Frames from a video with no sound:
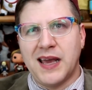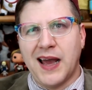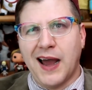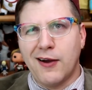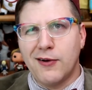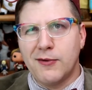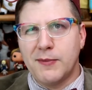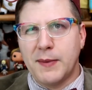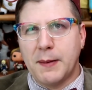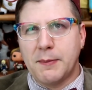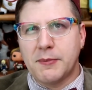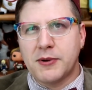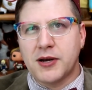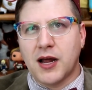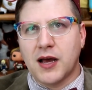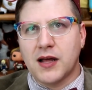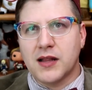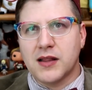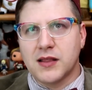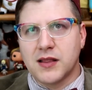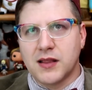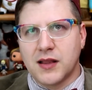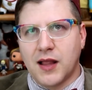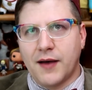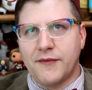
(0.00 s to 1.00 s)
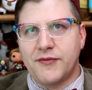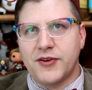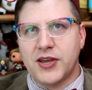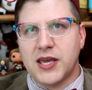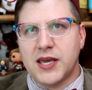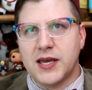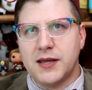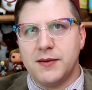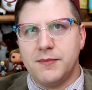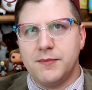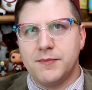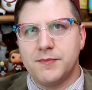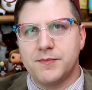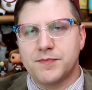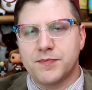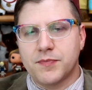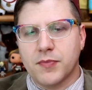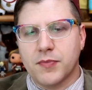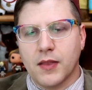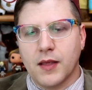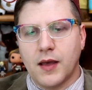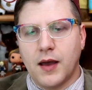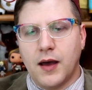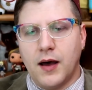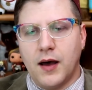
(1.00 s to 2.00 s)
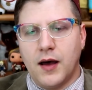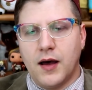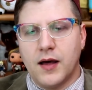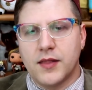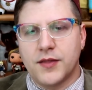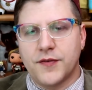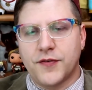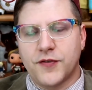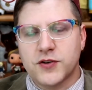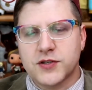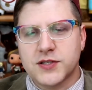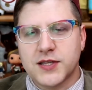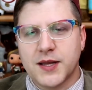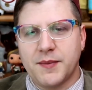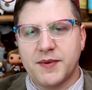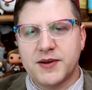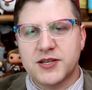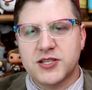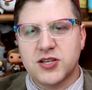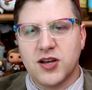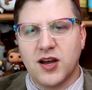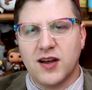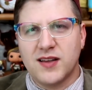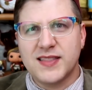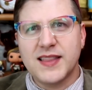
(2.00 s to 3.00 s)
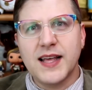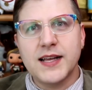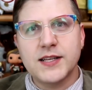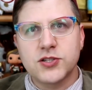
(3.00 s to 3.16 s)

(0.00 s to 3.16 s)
I remember not loving it the first time I saw it.